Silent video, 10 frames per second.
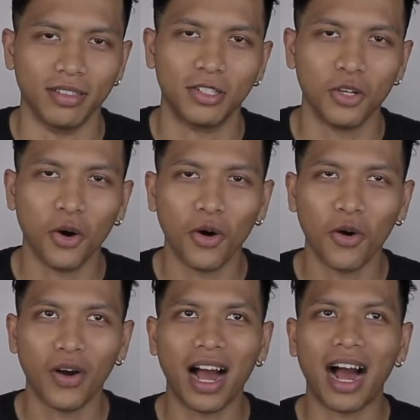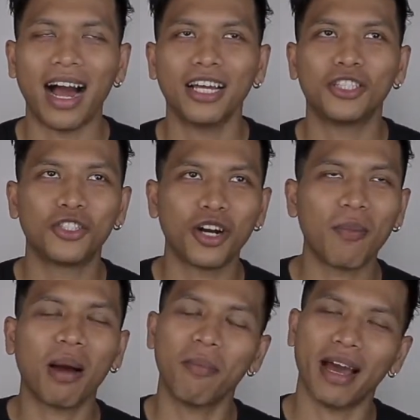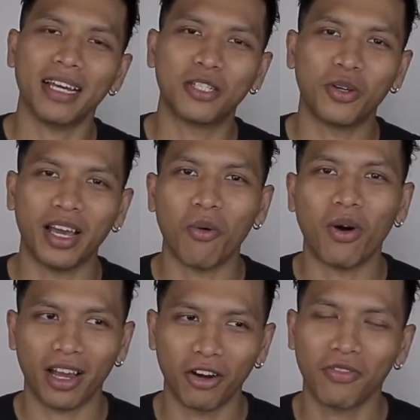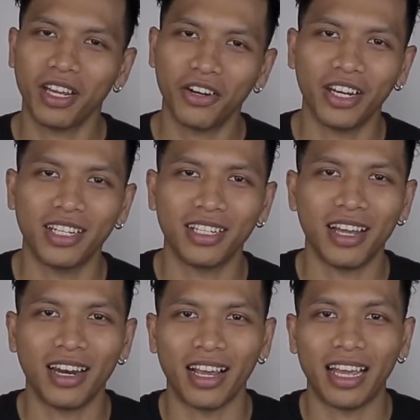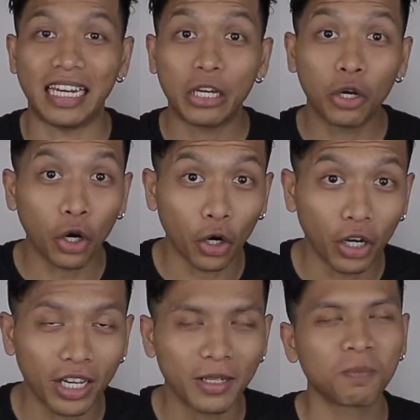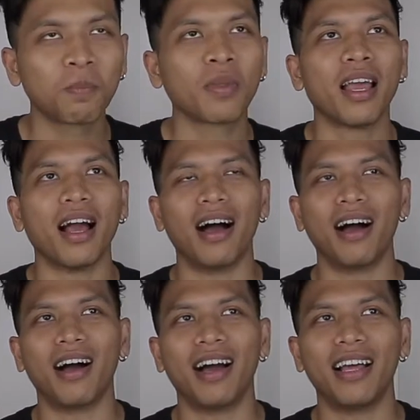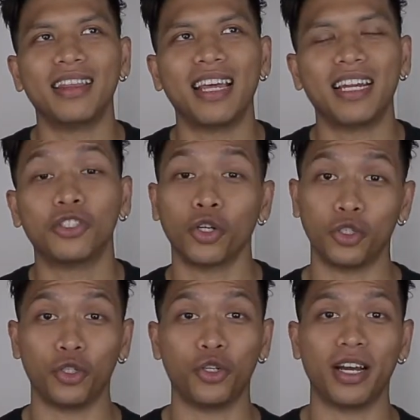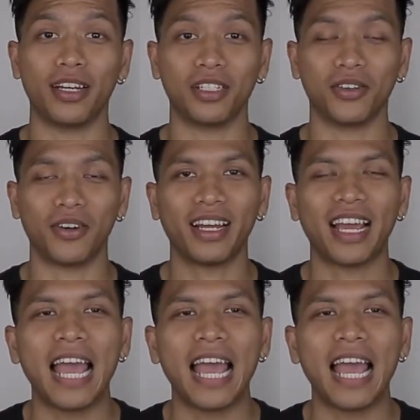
So I try my best to get what kind of ingredient that I can cook, and then show it to you guys. All right.